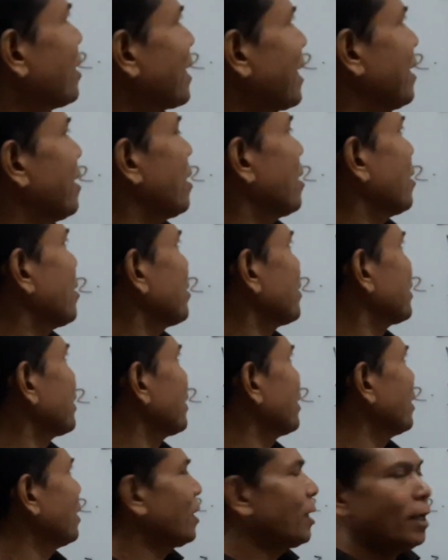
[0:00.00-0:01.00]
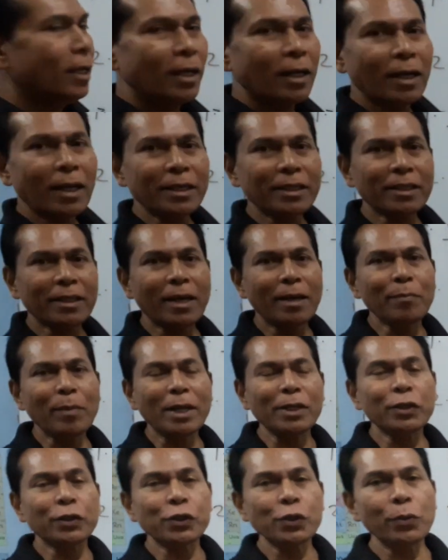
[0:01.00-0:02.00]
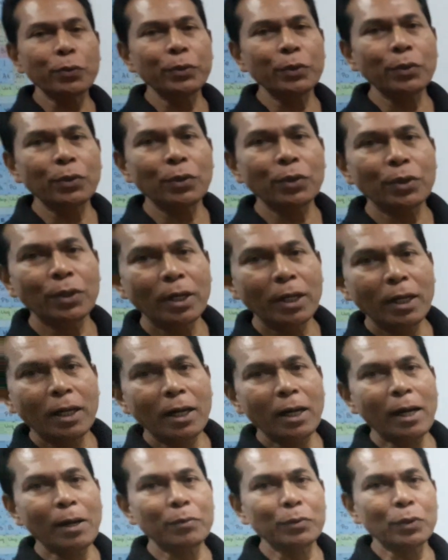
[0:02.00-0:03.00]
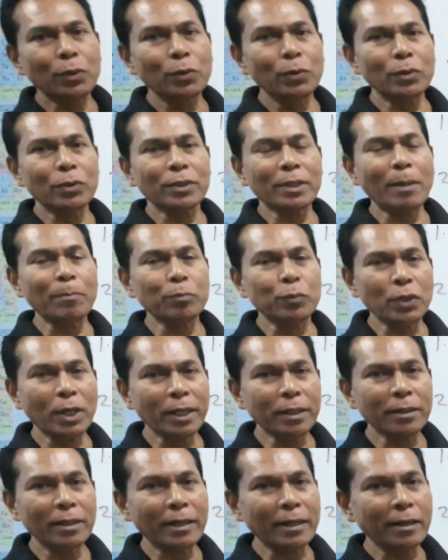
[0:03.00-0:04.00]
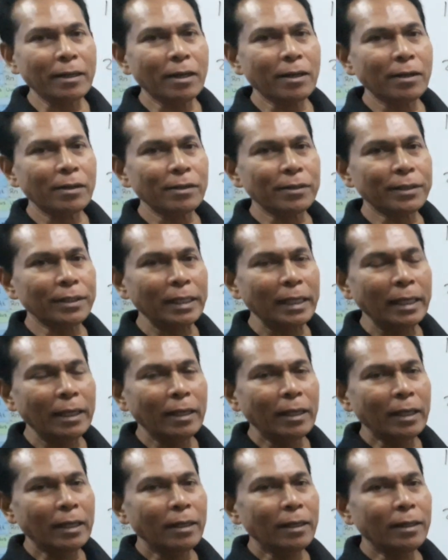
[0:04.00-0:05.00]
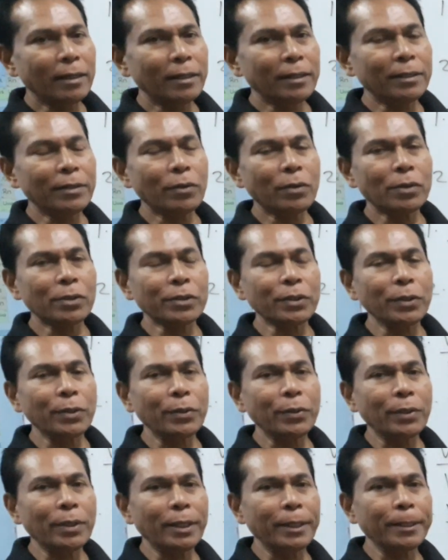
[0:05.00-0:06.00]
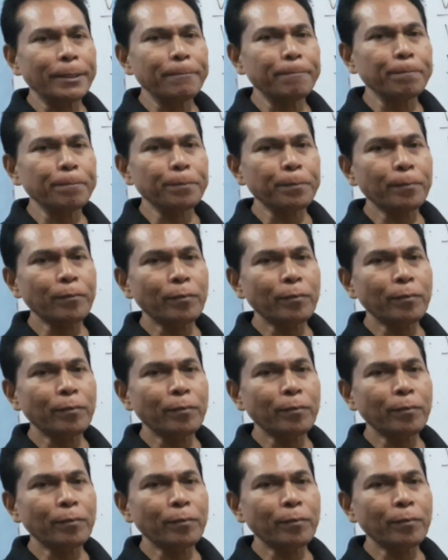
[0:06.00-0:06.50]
radicals. Last time I showed you how to subtract radicals and also